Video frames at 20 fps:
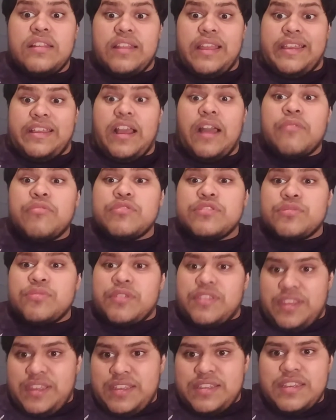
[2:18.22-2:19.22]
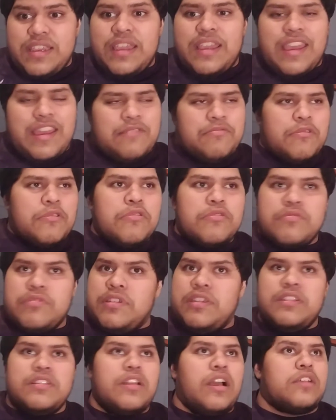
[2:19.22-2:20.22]
I was with EJ, and
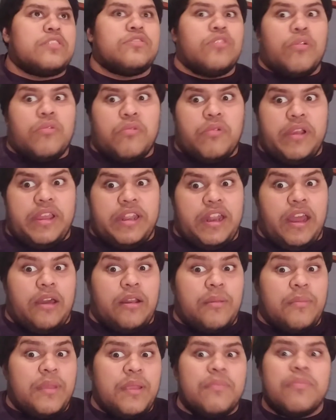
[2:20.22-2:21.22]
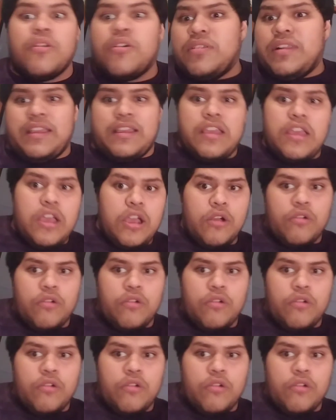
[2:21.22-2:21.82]
he knocked the wind out of me, bro. Like,